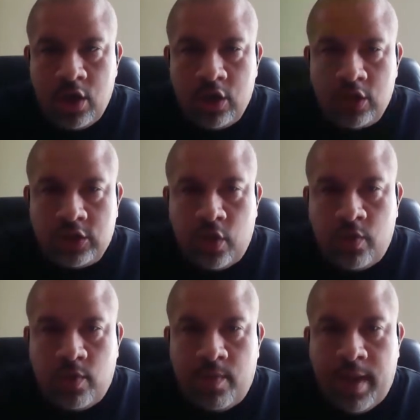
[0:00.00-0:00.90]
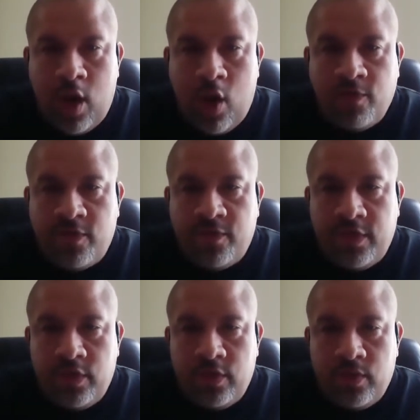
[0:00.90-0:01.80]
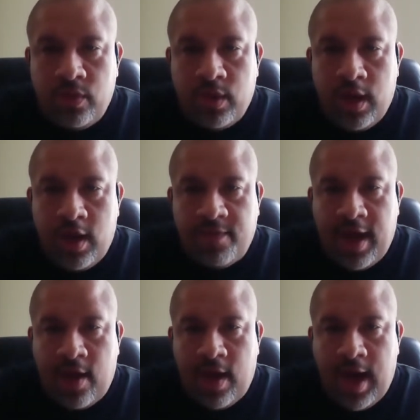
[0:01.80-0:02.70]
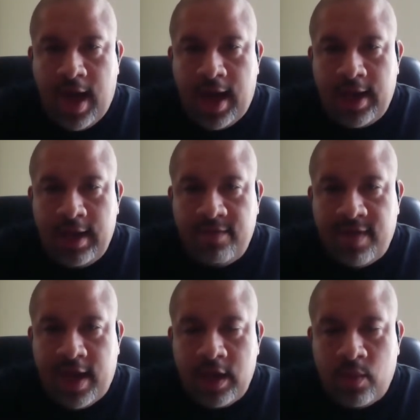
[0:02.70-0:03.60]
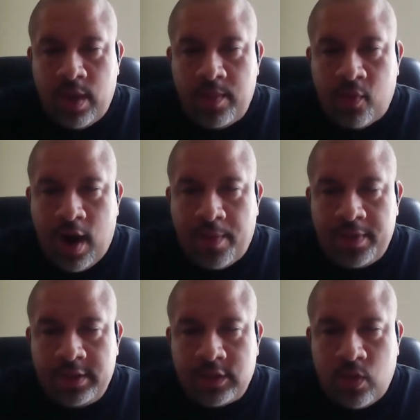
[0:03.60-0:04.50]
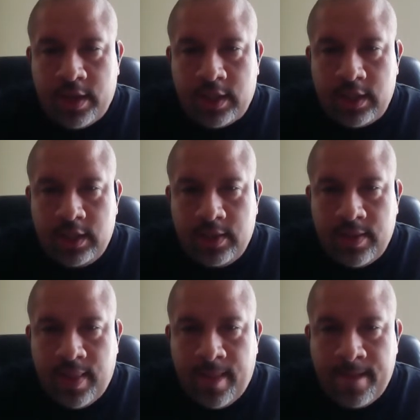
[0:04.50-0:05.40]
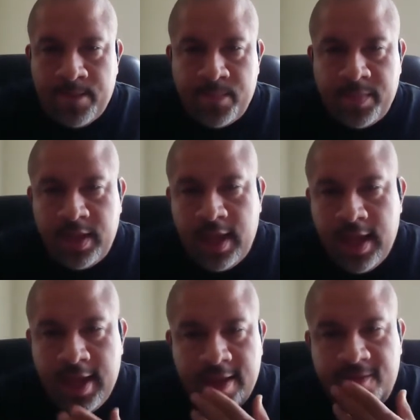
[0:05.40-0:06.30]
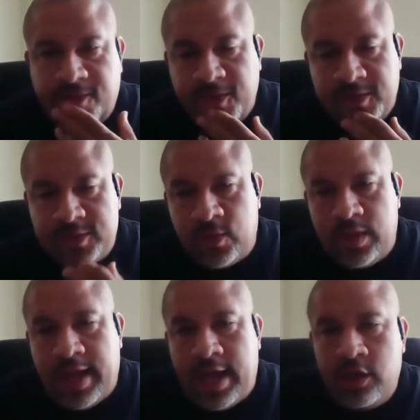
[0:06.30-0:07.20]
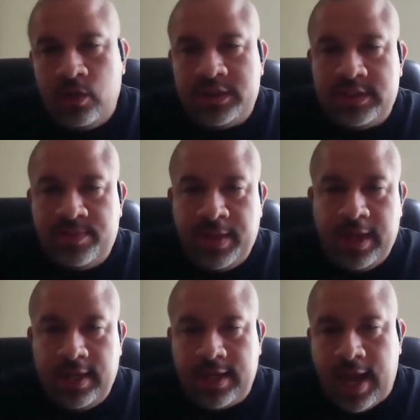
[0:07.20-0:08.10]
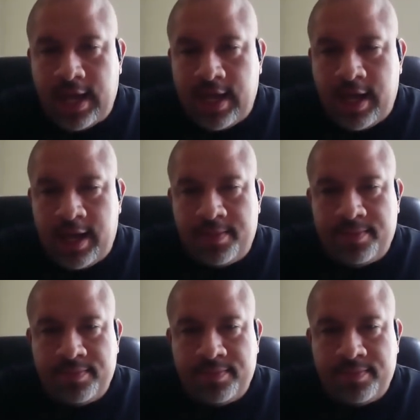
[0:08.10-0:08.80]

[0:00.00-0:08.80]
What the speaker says: So my overview of how I evaluate properties quickly, the first tool that I use is Bing.com.